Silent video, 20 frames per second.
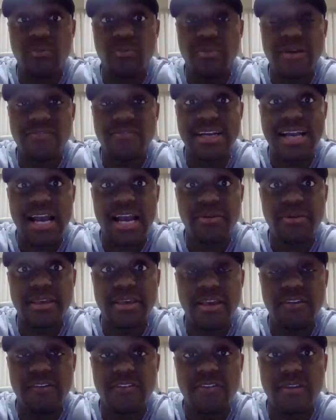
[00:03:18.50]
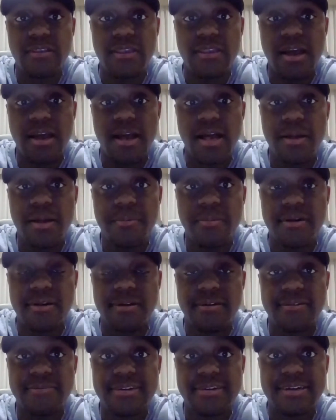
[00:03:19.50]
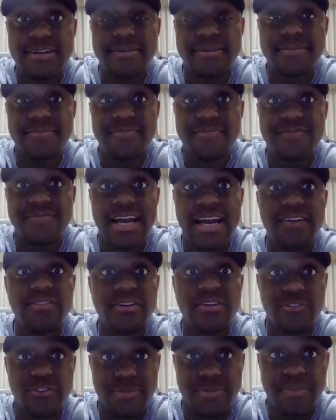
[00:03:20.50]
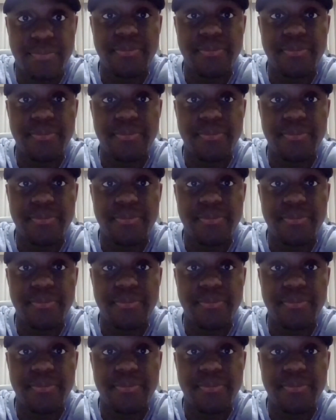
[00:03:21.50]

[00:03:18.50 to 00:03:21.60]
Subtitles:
we have a congregation of 500.